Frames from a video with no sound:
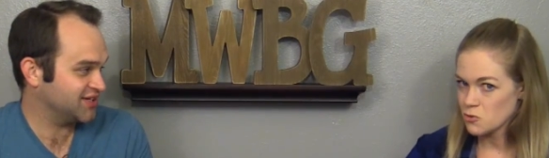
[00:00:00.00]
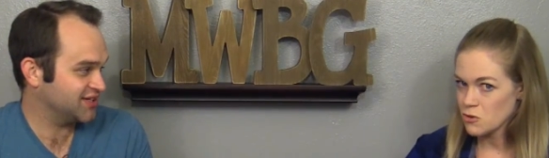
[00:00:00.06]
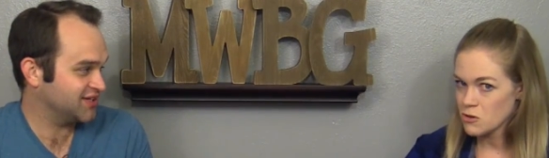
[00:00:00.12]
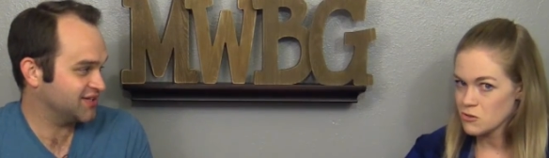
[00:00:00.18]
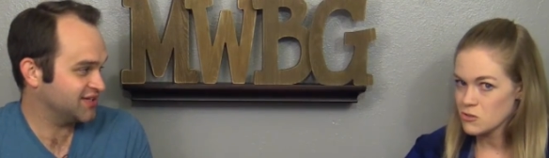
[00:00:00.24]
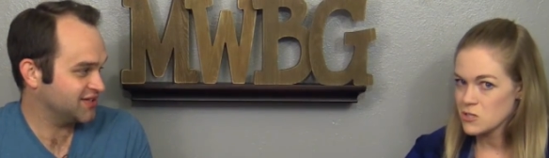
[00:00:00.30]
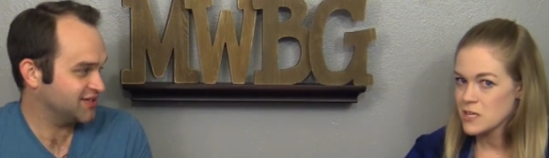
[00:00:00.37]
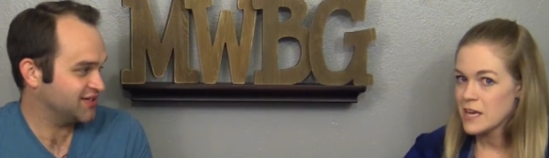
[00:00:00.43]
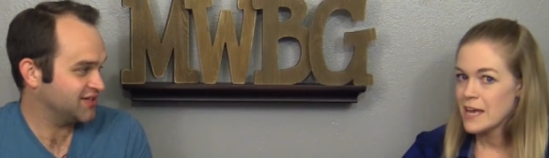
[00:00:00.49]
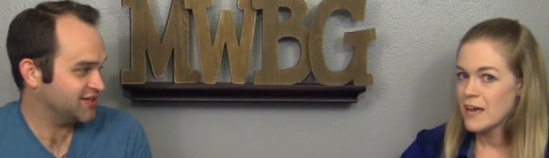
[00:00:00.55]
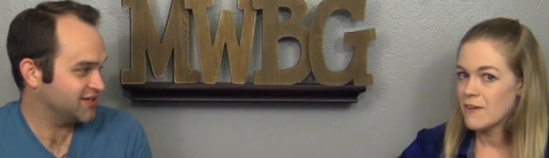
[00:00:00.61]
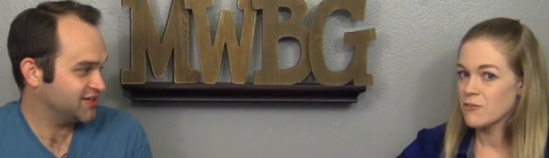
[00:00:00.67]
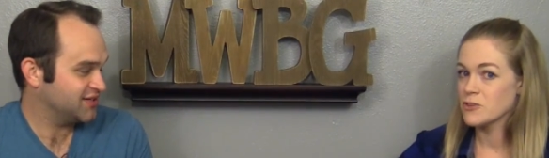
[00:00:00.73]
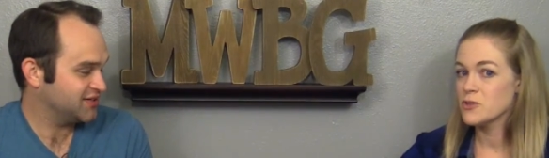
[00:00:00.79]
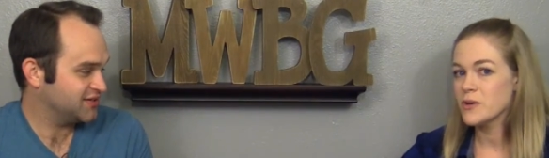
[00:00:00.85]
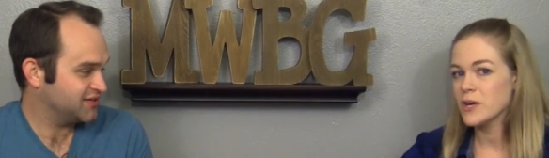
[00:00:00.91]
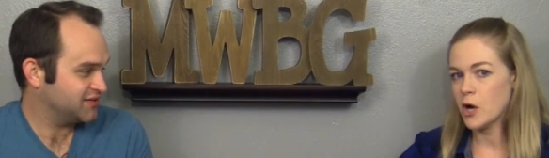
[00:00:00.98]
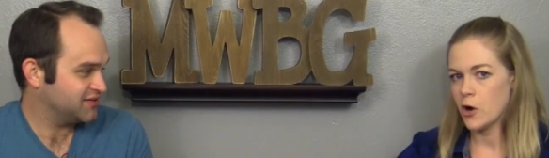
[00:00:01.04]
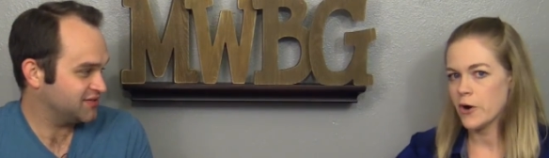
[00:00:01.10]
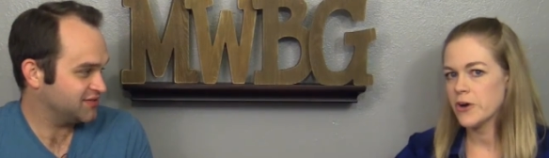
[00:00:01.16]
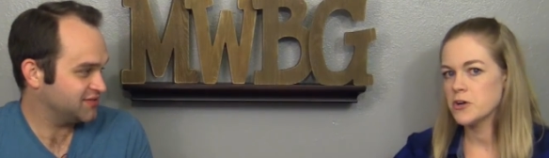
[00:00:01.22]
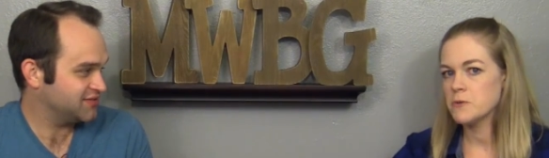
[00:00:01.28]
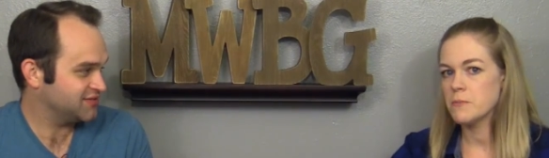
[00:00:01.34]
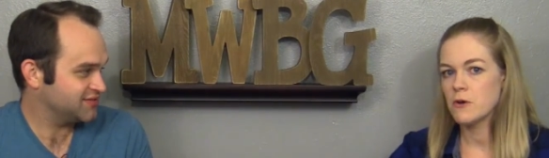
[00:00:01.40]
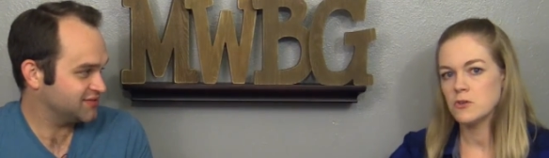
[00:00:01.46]
Speaker 1: yours. If you're doing a
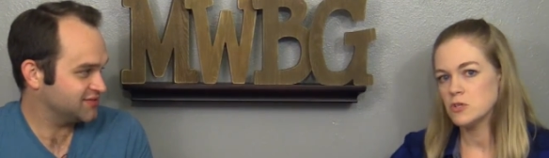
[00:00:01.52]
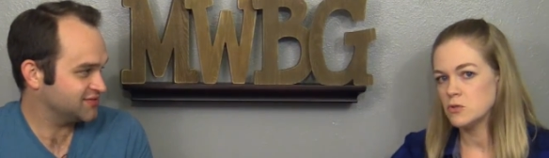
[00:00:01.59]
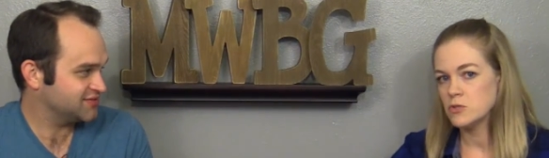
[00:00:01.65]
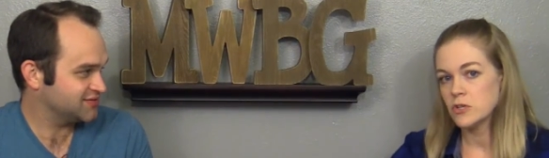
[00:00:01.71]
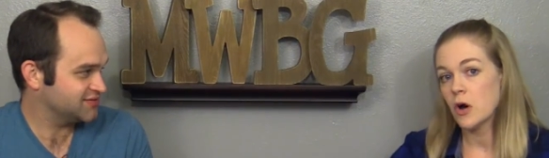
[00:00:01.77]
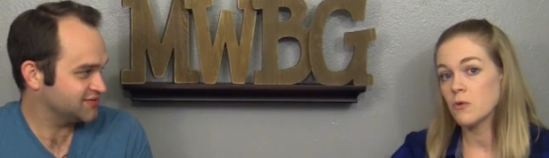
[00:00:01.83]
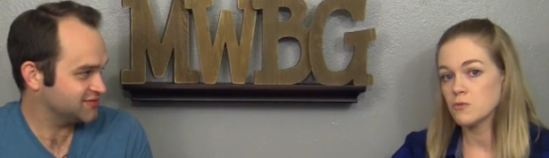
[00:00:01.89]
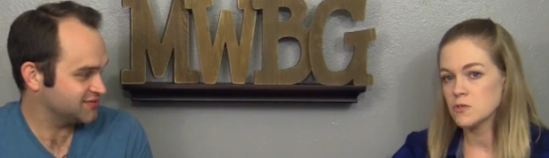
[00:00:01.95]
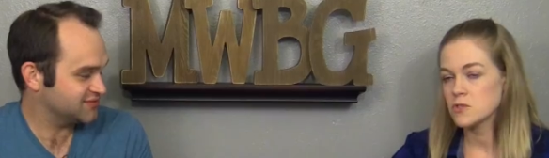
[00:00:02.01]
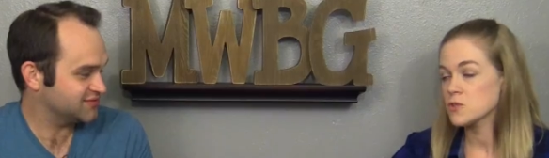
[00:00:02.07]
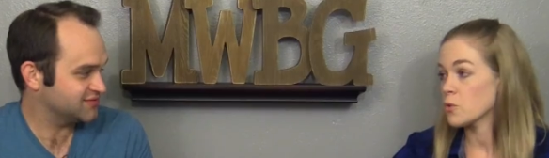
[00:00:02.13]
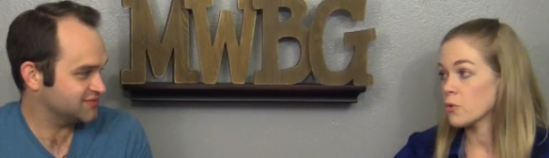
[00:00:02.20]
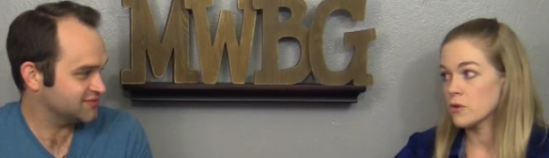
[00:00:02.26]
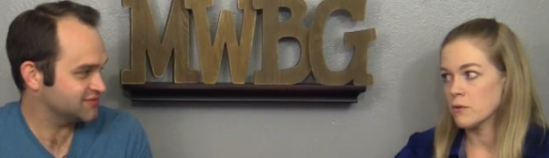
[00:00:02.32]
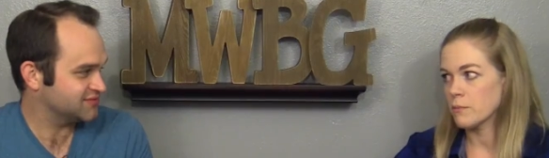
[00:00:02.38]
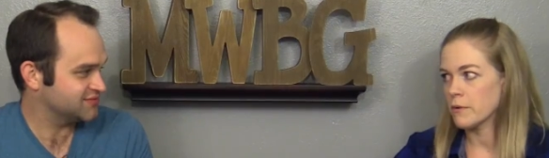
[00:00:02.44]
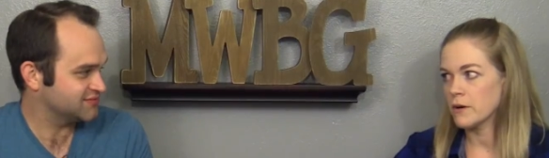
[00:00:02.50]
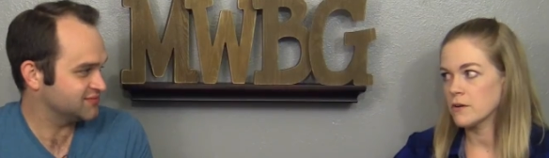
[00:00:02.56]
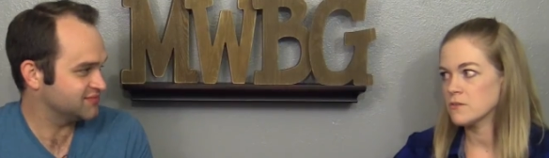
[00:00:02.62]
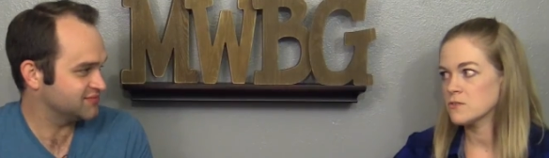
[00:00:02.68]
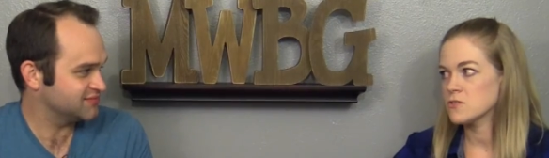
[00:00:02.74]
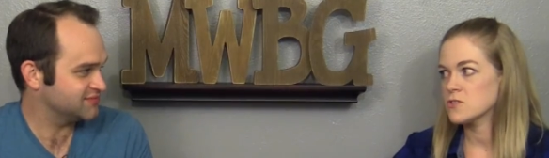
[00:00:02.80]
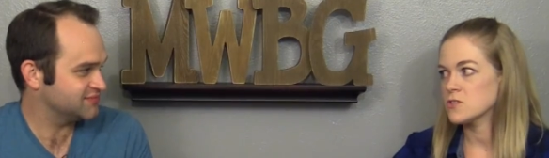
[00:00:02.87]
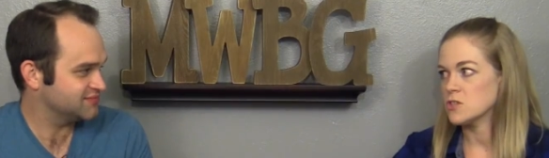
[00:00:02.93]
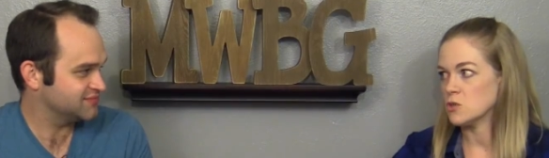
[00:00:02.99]
hard mode, you don't score the
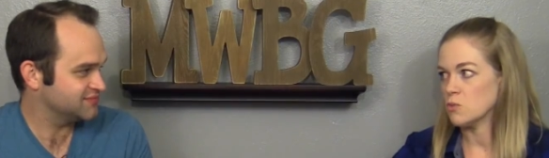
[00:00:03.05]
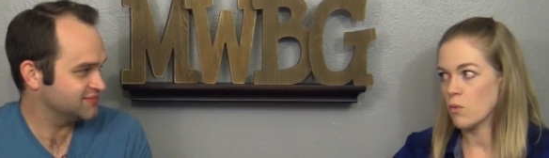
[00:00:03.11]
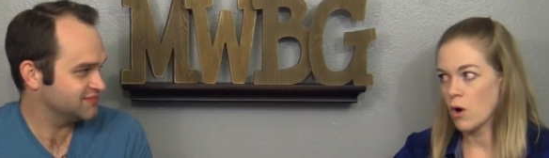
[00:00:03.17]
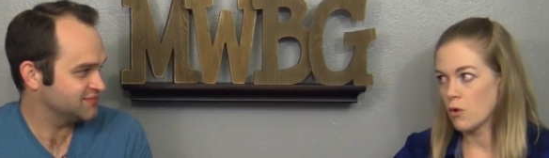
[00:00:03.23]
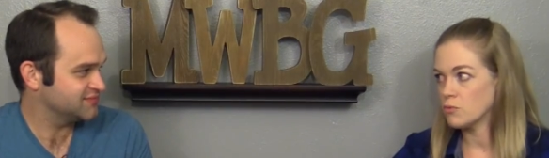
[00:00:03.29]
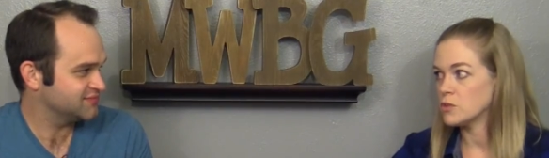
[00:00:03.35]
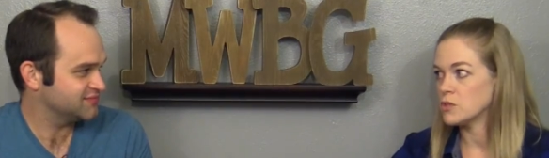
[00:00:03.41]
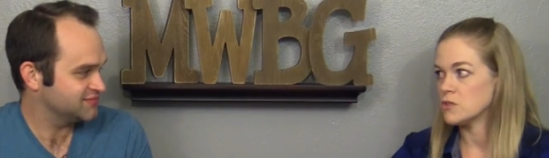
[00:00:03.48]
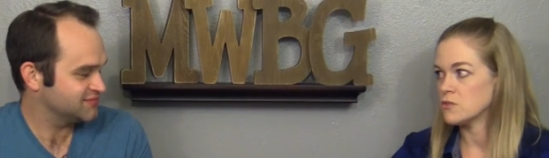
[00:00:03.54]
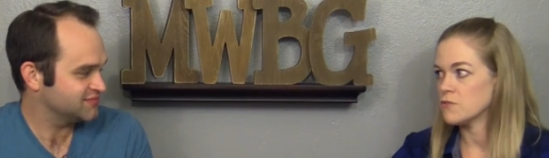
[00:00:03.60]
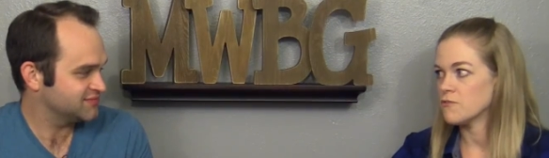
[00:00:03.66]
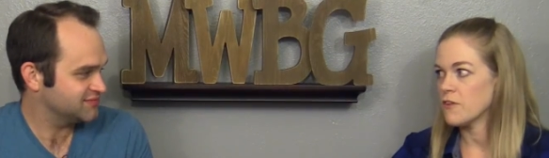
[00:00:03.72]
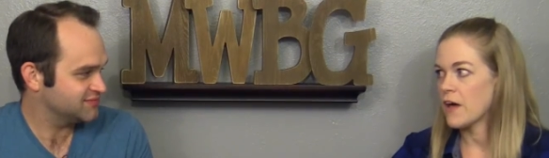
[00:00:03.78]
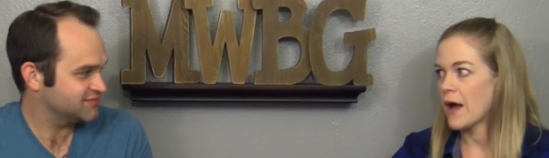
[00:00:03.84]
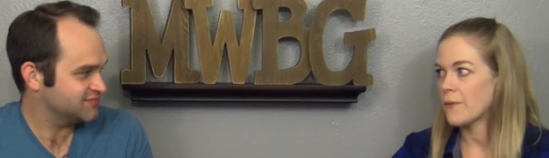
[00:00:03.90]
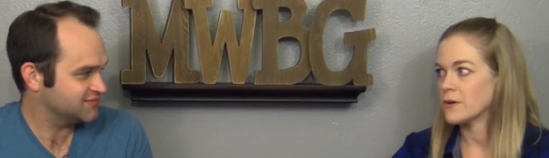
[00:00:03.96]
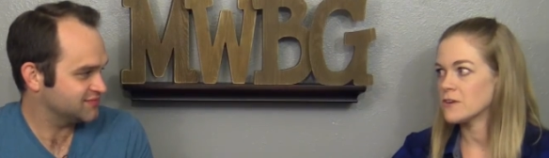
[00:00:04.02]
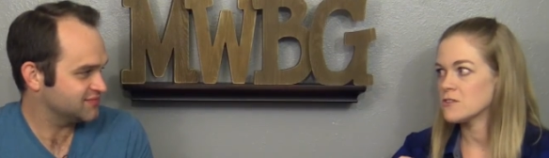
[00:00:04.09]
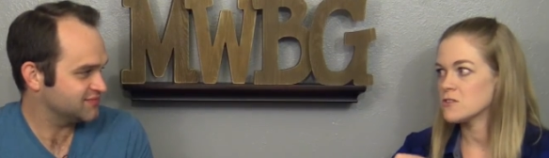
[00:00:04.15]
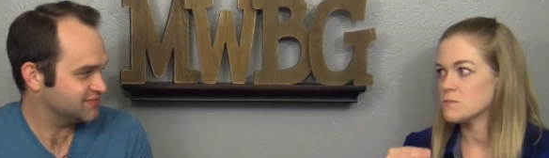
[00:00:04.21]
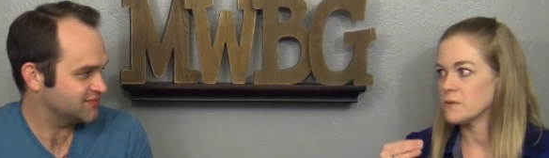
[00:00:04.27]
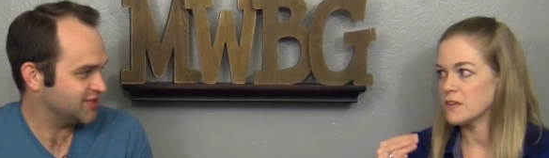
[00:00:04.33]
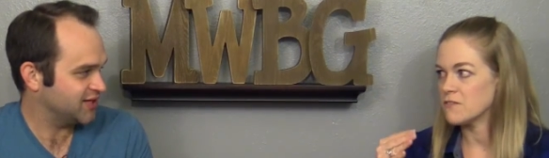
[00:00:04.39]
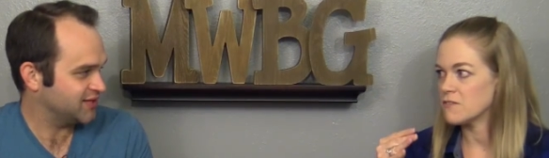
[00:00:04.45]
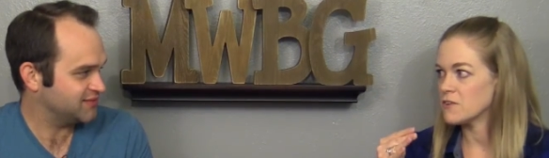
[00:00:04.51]
birds. Mm -hmm. You only do the flowers.
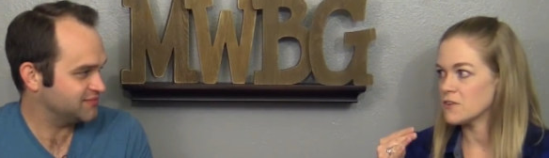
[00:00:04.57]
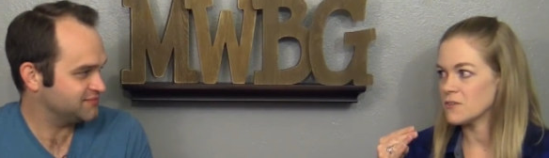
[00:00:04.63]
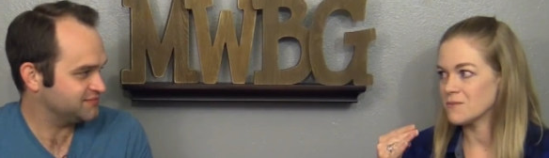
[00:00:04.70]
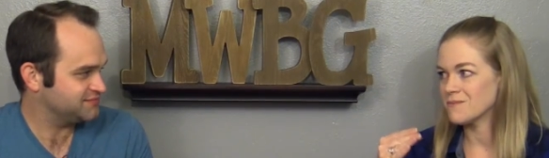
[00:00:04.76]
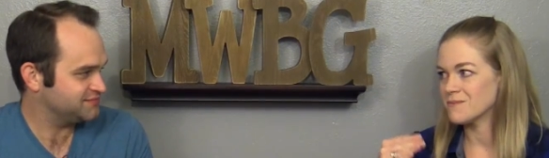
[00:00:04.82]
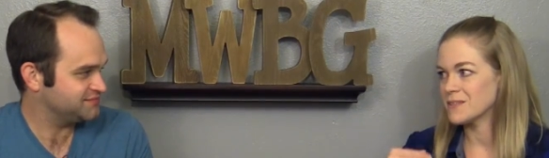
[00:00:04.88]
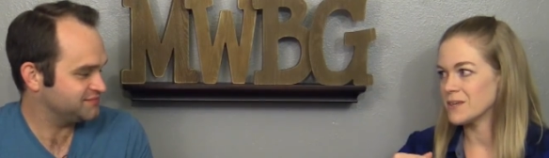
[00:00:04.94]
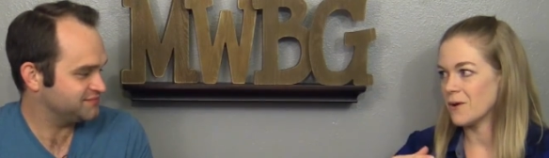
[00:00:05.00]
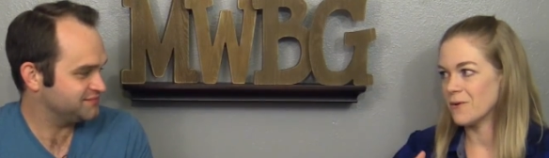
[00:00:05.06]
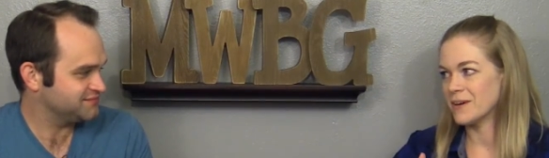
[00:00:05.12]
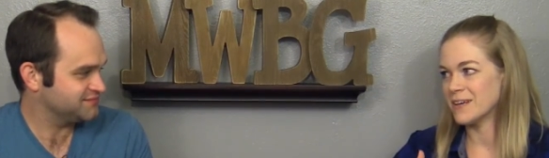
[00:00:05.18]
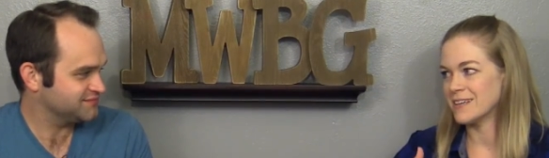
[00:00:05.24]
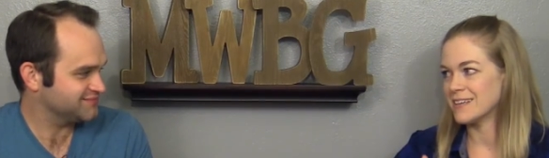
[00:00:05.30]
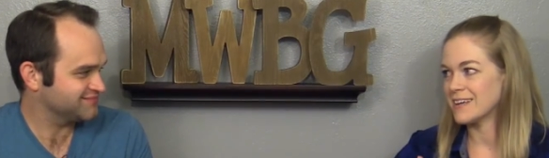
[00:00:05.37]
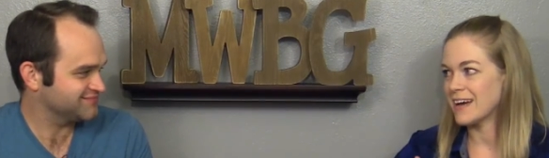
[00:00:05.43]
But yeah. if you're going